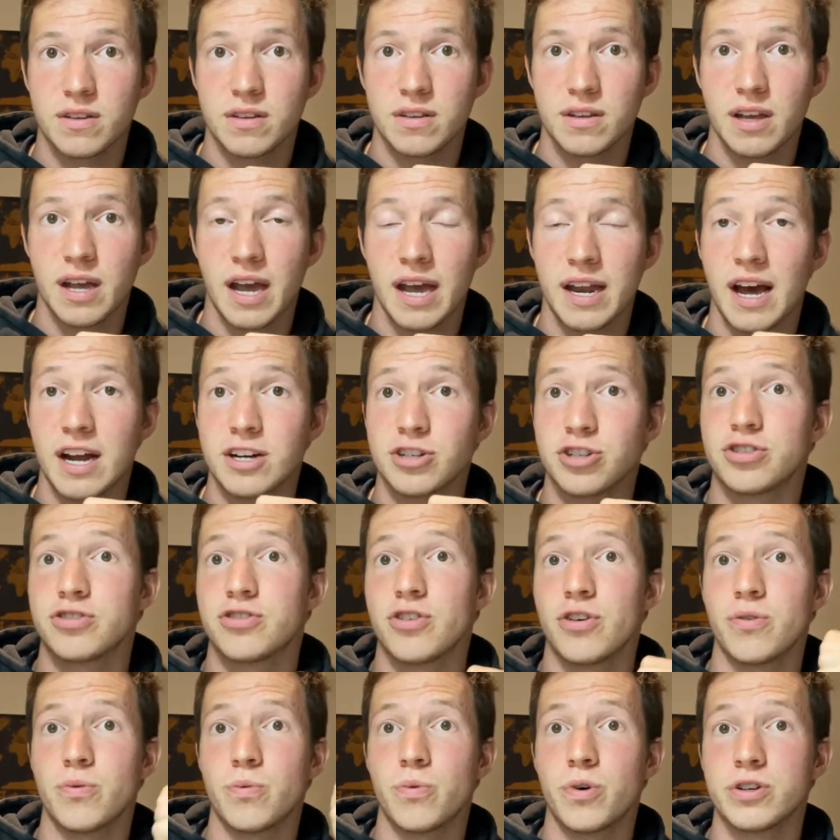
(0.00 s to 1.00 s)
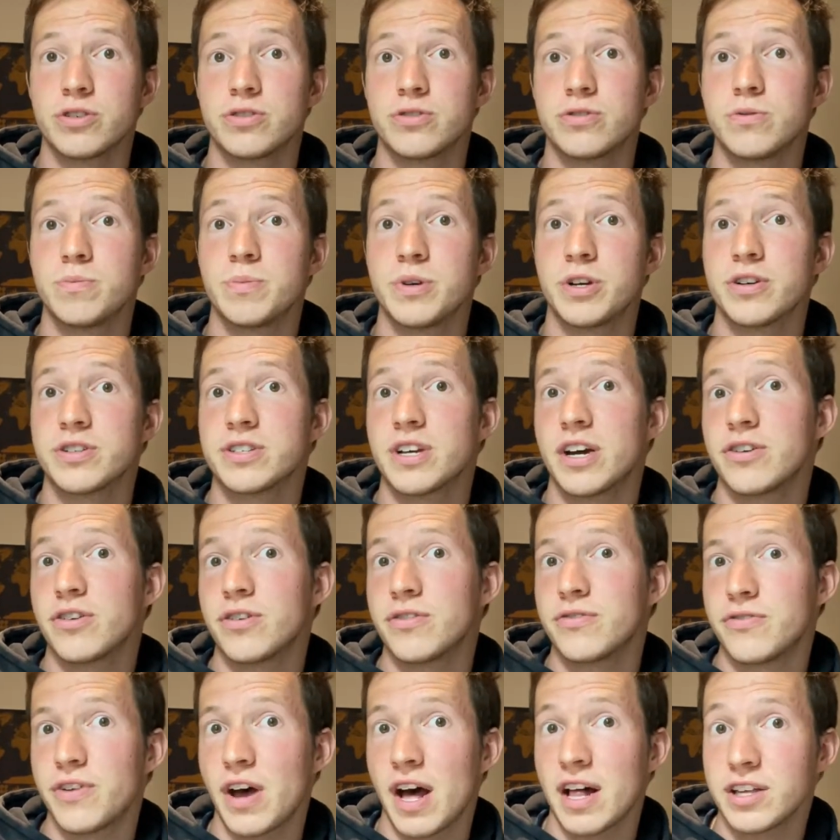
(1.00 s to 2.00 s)
And I just don't want to because I don't
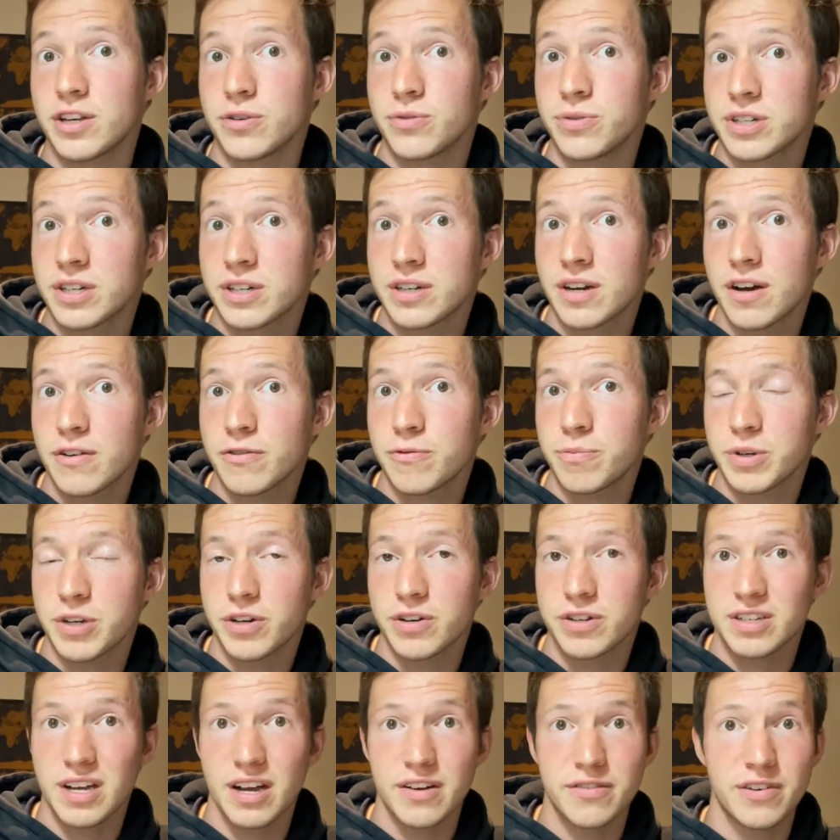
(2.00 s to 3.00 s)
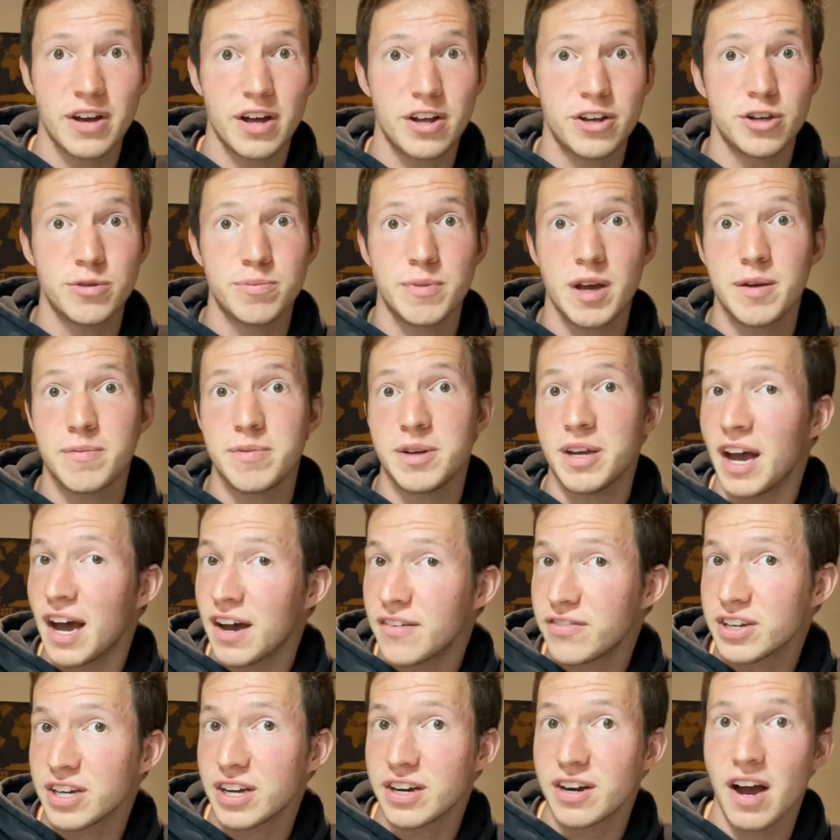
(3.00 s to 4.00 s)
value it enough, because I value maybe
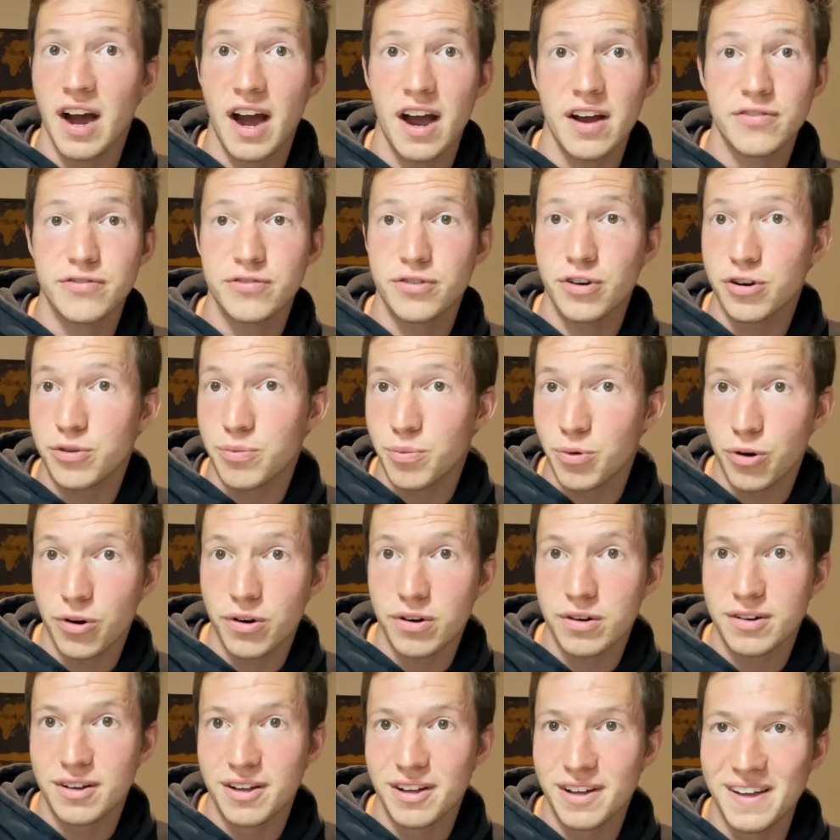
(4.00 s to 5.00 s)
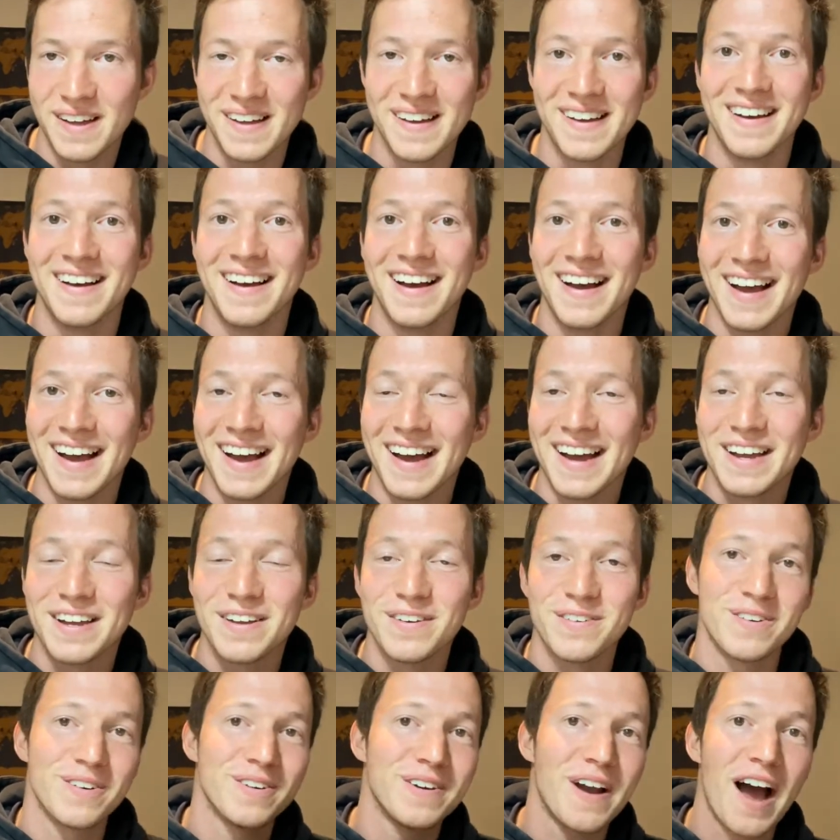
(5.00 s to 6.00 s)
having an iPhone more. An
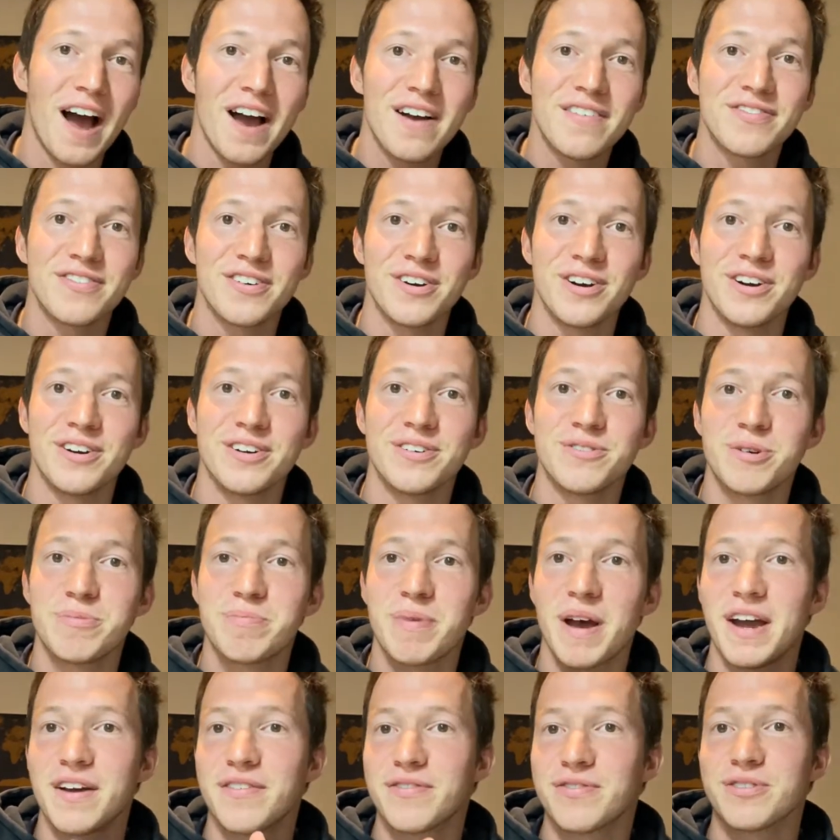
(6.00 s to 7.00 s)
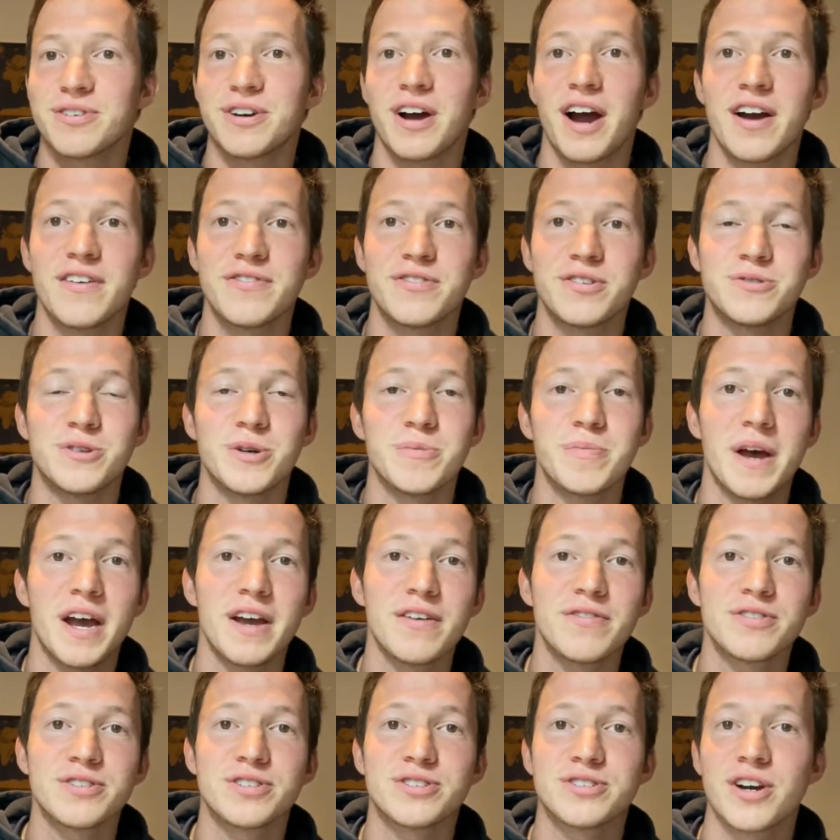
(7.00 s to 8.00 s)
iPhone, we pay for an iPhone, we pay
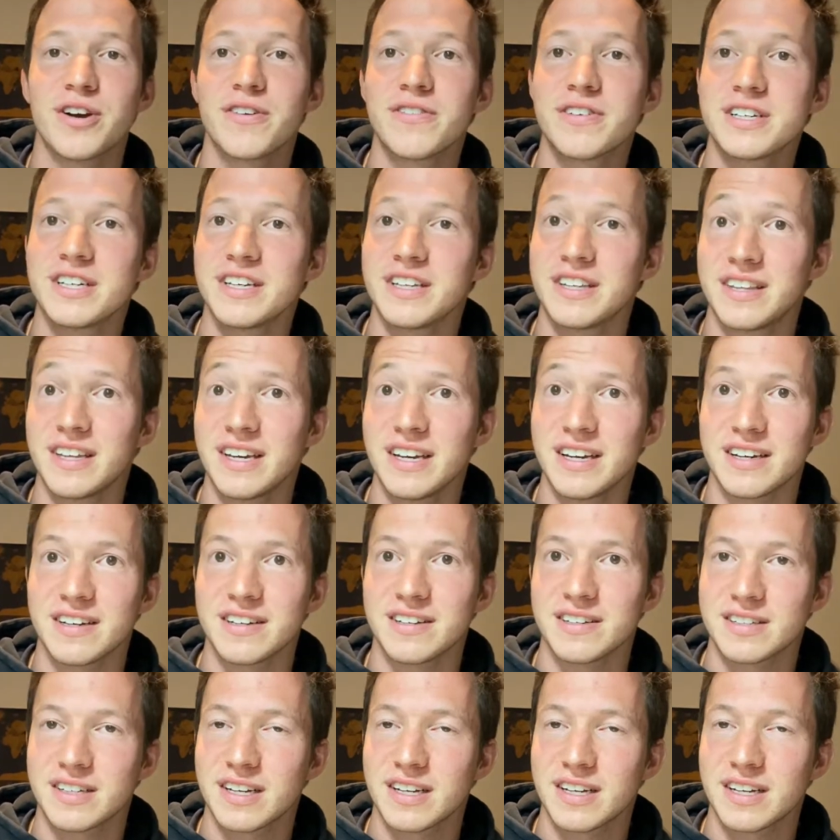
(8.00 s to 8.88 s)
for so many things.